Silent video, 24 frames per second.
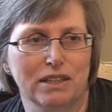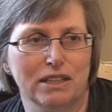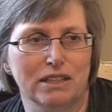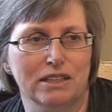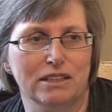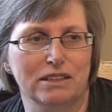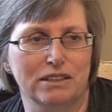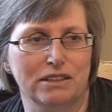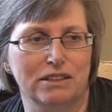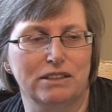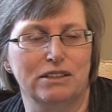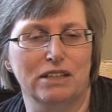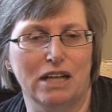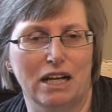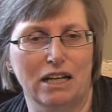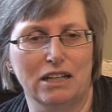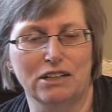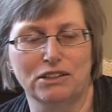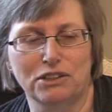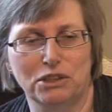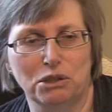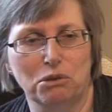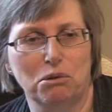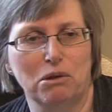And
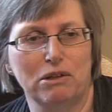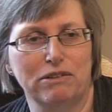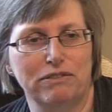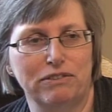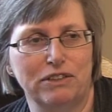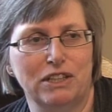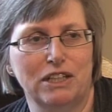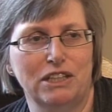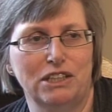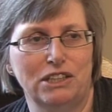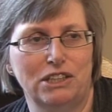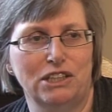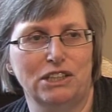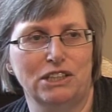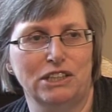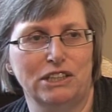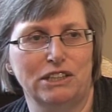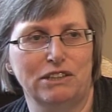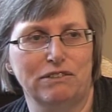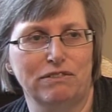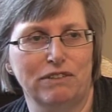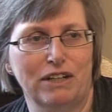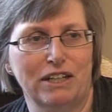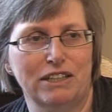Helen's
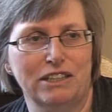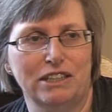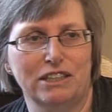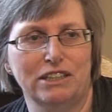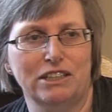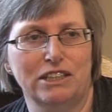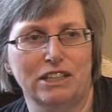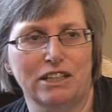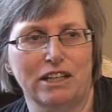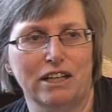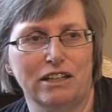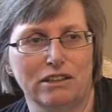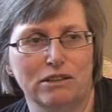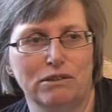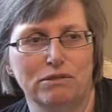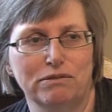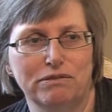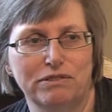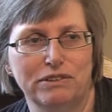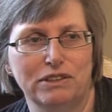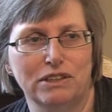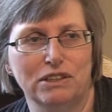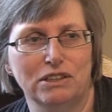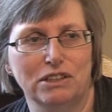qualifications have added to that
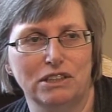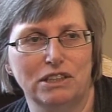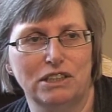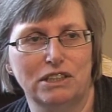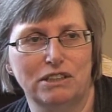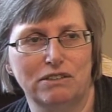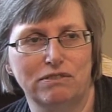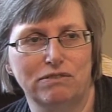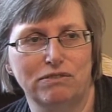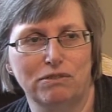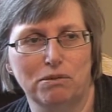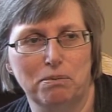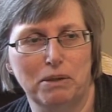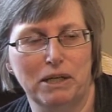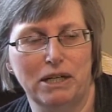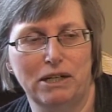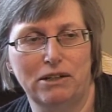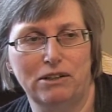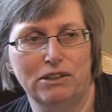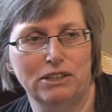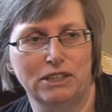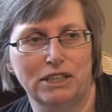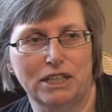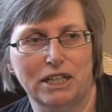confidence for
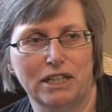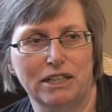parents